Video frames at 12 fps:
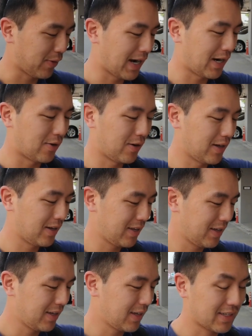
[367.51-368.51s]
wow,
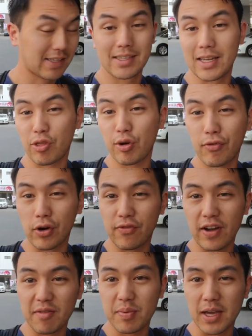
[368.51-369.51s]
because it's like
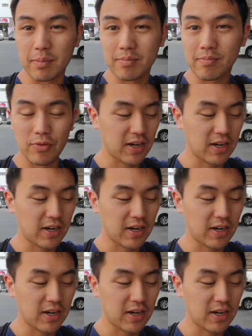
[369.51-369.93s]
3:45 p.m.